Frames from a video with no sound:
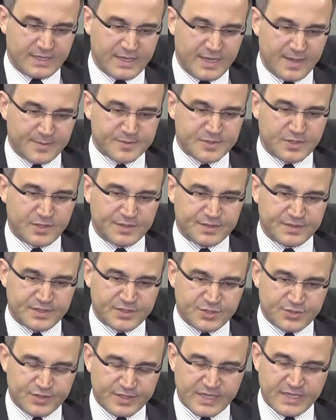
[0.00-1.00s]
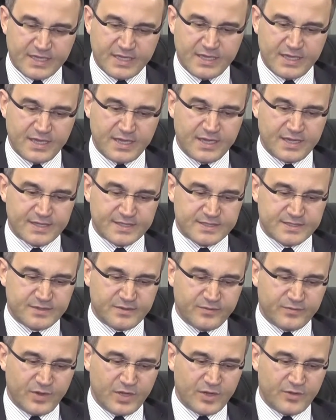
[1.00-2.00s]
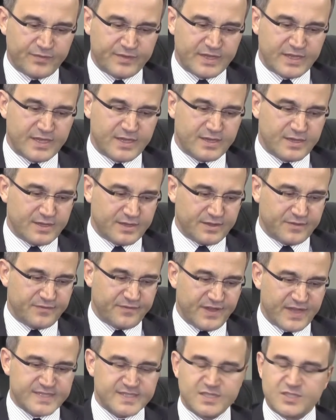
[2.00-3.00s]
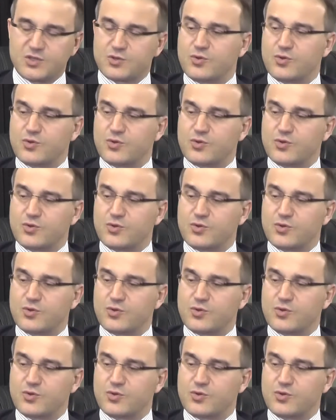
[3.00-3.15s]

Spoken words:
absolutely. Turkey is one of the fastest